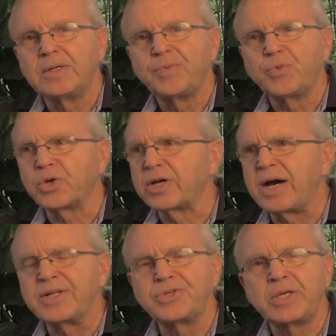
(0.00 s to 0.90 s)
where
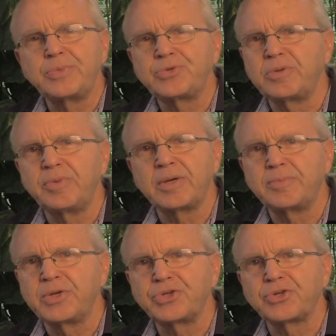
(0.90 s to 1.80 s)
God seems to be a
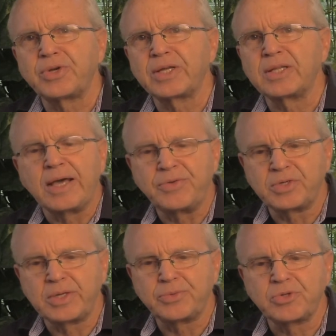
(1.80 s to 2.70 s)
mystery and life
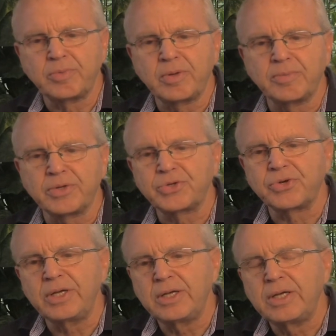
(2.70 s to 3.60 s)
seems to be a
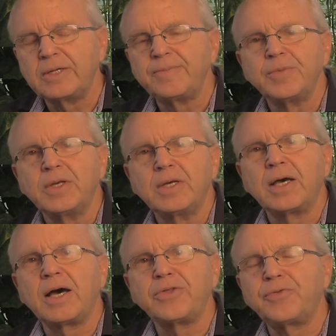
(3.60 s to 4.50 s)
mystery.
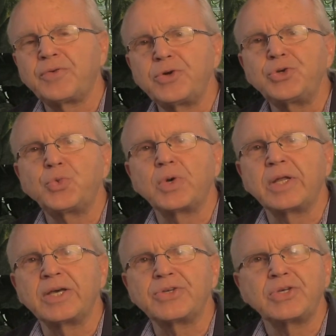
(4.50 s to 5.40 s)
The first one
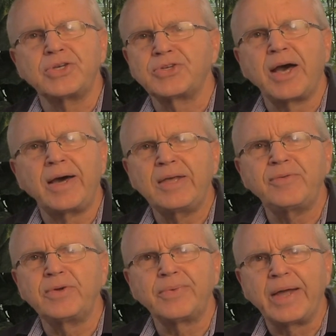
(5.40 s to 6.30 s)
is God
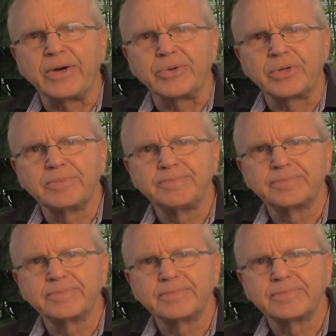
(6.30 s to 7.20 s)
even around?
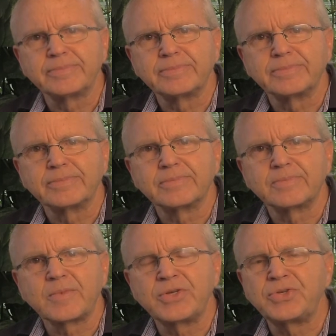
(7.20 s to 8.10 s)

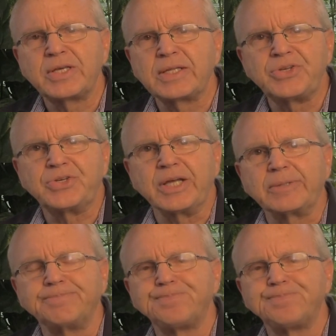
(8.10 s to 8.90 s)
Is he listening?